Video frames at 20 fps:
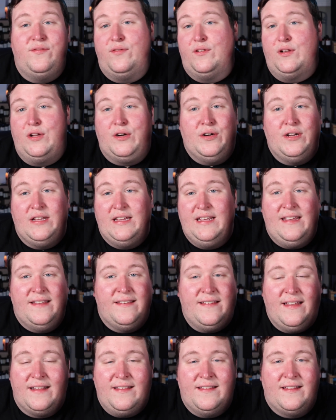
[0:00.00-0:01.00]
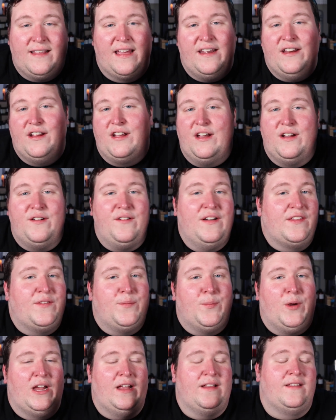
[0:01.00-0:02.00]
florally scents kind of go with
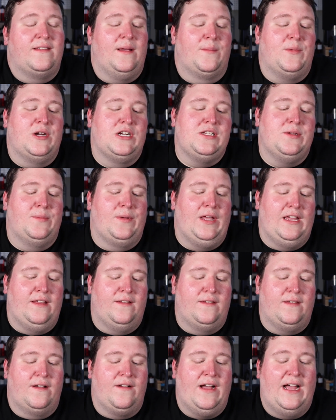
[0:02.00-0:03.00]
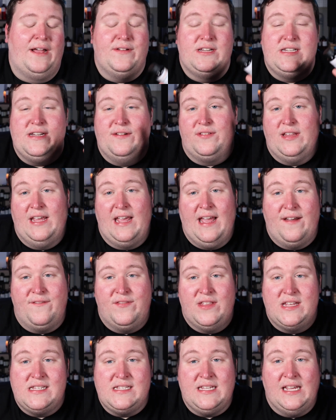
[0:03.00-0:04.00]
spring and summer to me. So I would definitely
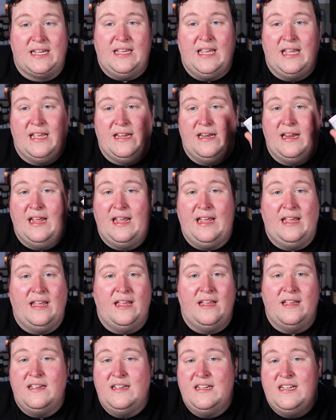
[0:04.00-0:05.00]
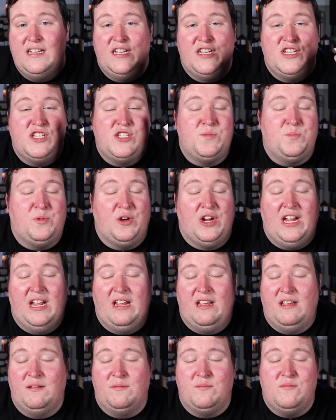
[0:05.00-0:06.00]
have this like in a
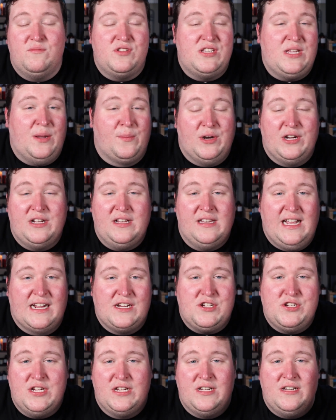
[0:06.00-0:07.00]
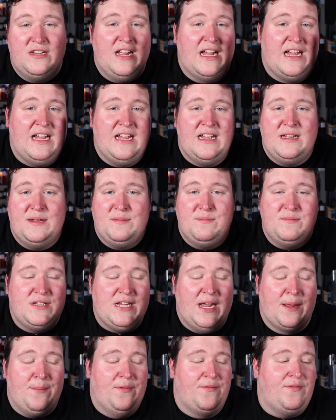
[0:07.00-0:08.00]
spring summer collection
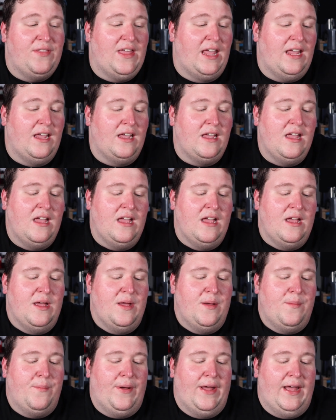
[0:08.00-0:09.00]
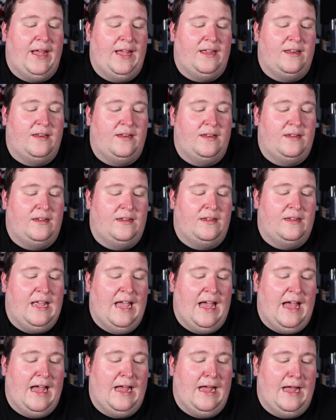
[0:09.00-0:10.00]
type of thing. But
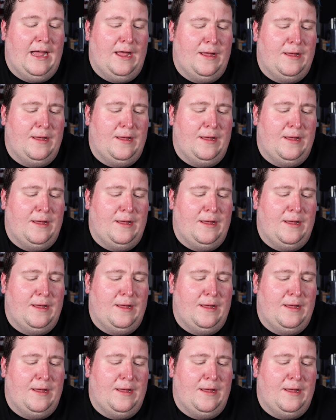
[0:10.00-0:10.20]
yeah,